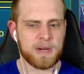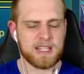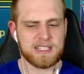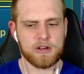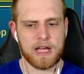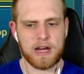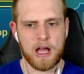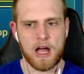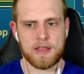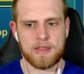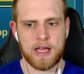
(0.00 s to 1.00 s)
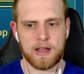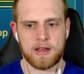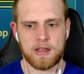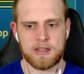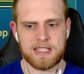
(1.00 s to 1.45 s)
but it's still kind of odd
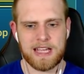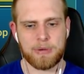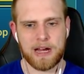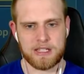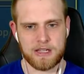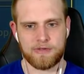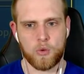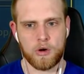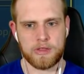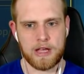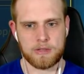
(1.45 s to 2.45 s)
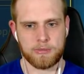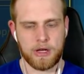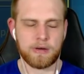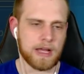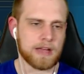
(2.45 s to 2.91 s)
that this guy probably has like 400,000
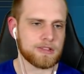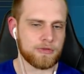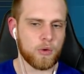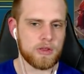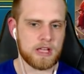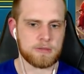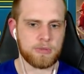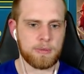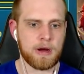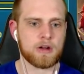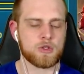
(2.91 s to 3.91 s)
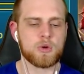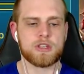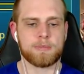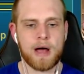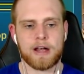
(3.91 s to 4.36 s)
player. Yeah, so 400,000 player power
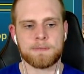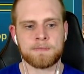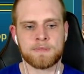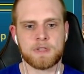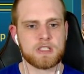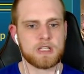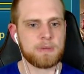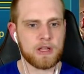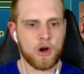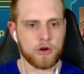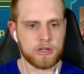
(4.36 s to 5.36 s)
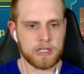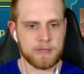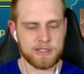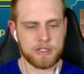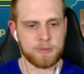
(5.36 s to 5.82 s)
towards the bottom. It's going to be the harder
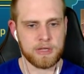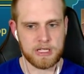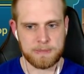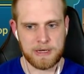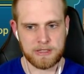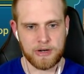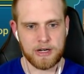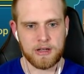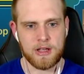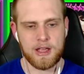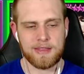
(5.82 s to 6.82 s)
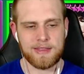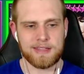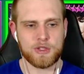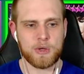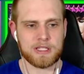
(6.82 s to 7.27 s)
team. That's to be expected, right?
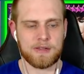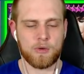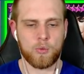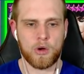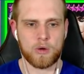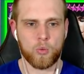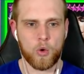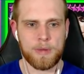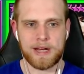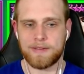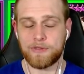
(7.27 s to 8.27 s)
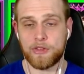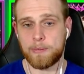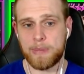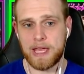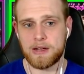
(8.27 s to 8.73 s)
This dude has level one War Maiden for
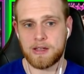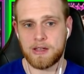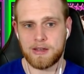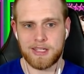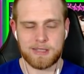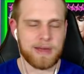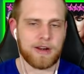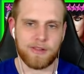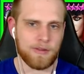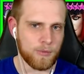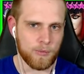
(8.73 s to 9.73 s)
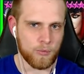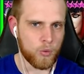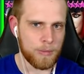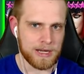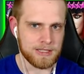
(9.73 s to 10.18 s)
the bait. Doesn't matter if level,
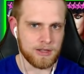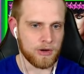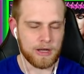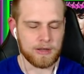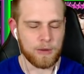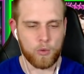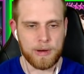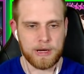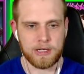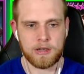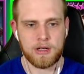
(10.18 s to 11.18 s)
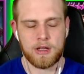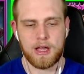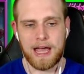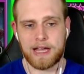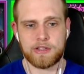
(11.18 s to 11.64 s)
War Maiden's or not War Maiden,
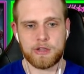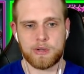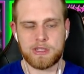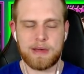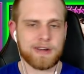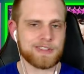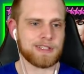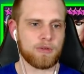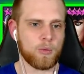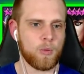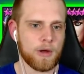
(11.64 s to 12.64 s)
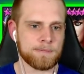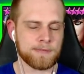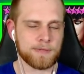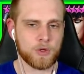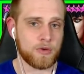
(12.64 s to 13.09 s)
High Khatun. Doesn't matter if she's level
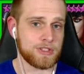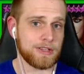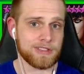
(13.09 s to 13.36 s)
one or if she's